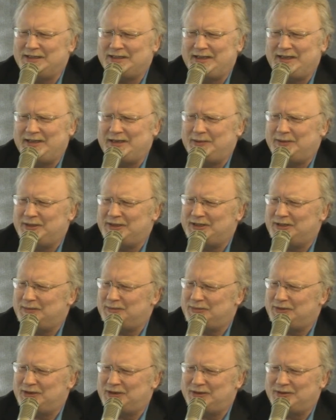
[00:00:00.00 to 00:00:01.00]
get with the
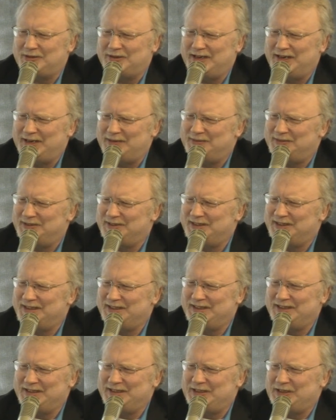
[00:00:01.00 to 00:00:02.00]

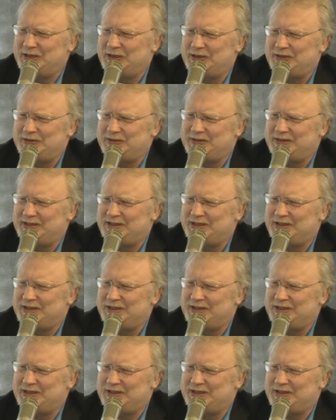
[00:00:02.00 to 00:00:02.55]
program, you know? The